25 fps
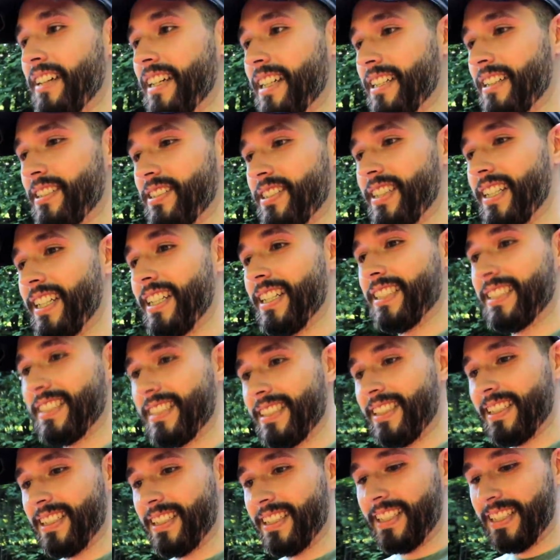chance
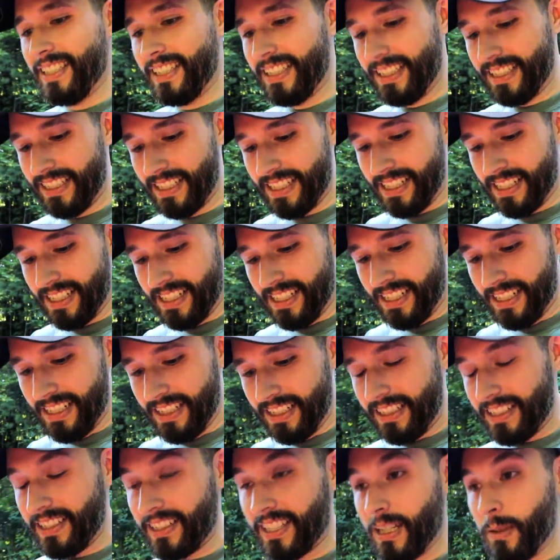to
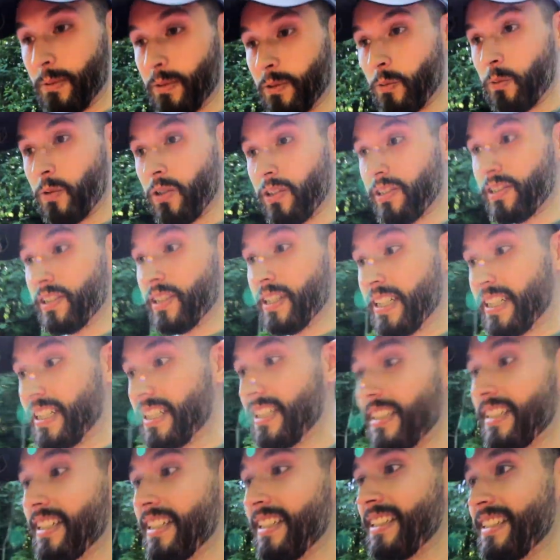come and work.
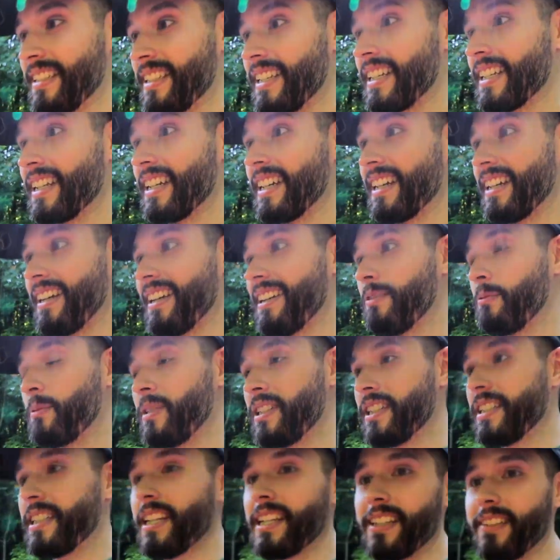It's like I
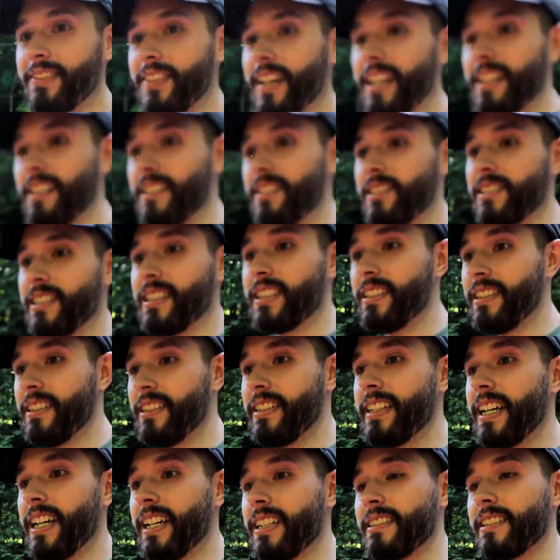want to take advantage of the good
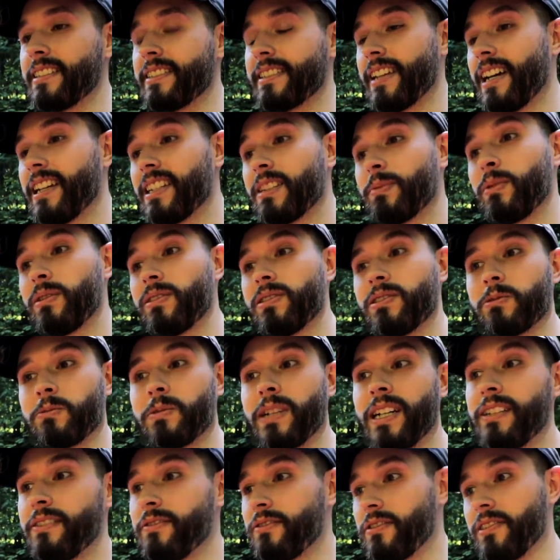days. It's not supposed to
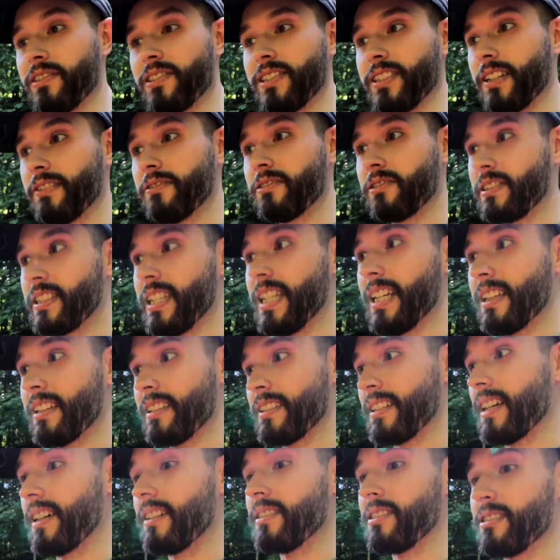rain for several days
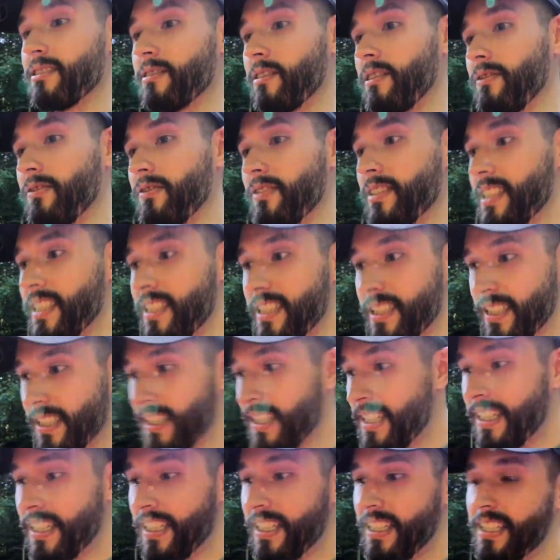now, so hopefully
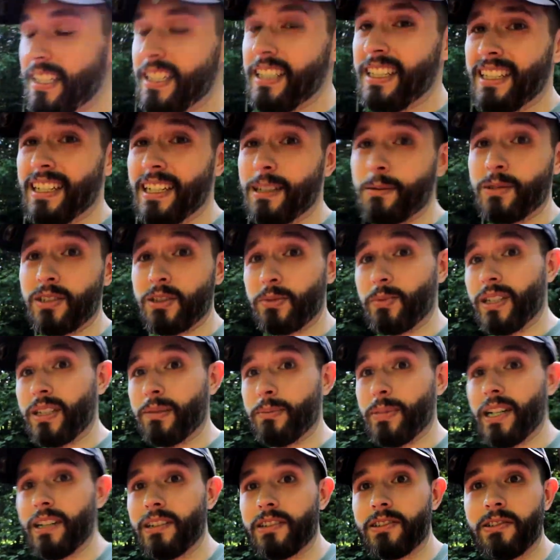I'm just being
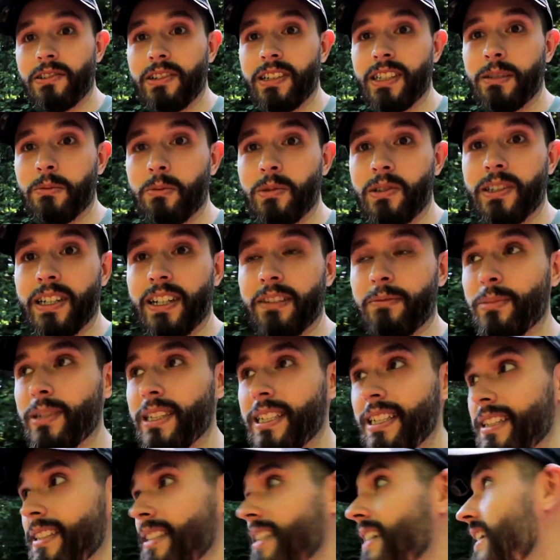paranoid and we'll have
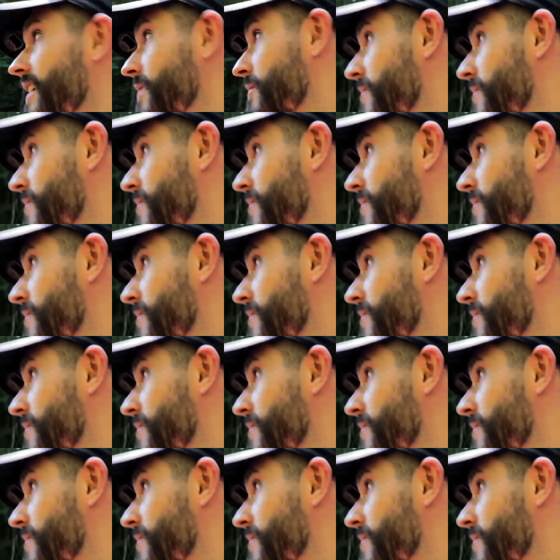plenty of time to